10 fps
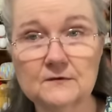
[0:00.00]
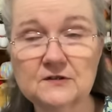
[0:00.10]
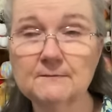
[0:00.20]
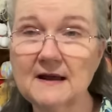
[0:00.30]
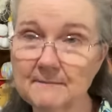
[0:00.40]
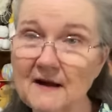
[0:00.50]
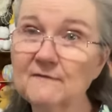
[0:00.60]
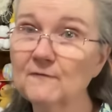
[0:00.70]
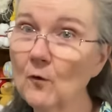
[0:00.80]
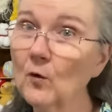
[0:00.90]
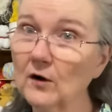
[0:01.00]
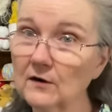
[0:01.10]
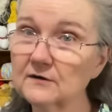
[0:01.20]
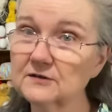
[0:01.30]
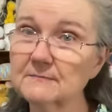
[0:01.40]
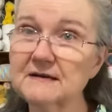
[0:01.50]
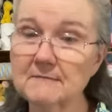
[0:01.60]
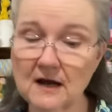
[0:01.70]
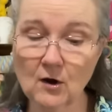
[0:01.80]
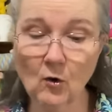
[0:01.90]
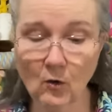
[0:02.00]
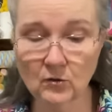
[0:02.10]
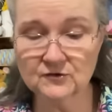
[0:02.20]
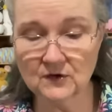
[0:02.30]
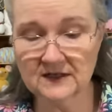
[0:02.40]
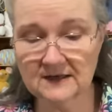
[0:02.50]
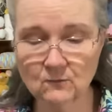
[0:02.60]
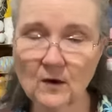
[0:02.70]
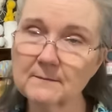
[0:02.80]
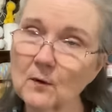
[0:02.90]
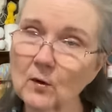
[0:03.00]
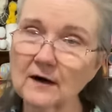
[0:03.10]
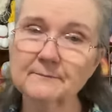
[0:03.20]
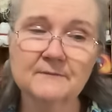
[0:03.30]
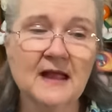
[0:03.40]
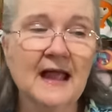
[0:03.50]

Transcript: to make my four to meet my goal. So I need one more.